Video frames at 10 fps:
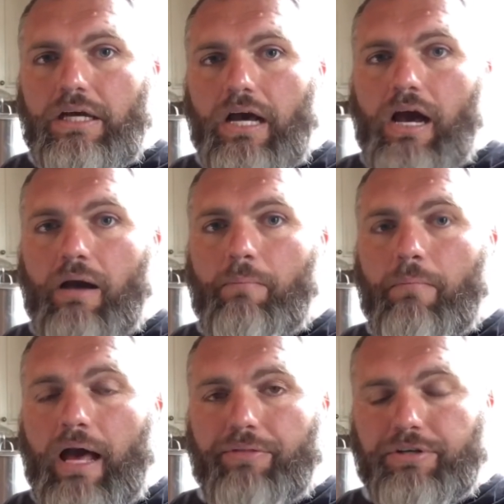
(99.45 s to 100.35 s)

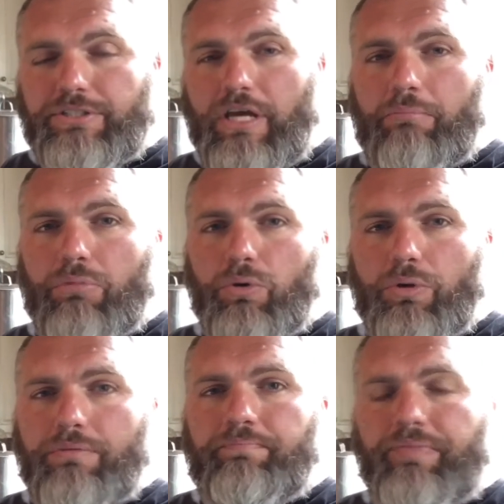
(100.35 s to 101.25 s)
after I was done
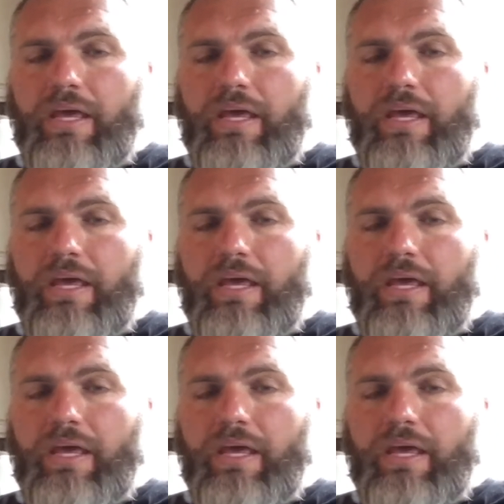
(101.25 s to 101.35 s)
brewing,